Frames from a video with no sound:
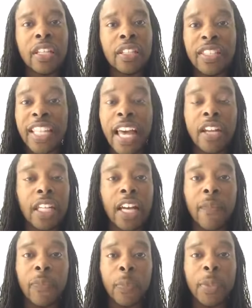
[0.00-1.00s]
saddle
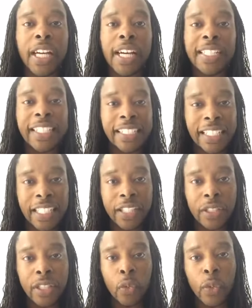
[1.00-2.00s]
up because at the end of
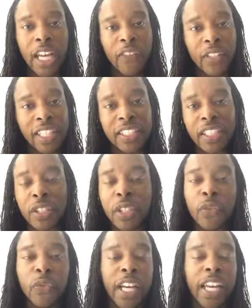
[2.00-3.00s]
the day we have to continue to
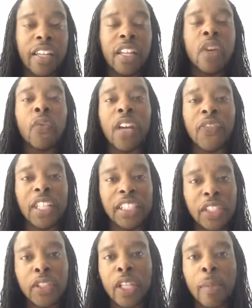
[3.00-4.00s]
fight we have to
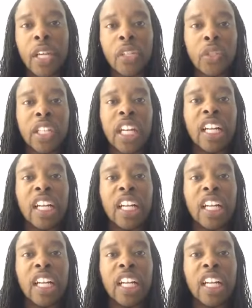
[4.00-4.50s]
continue to make sure that our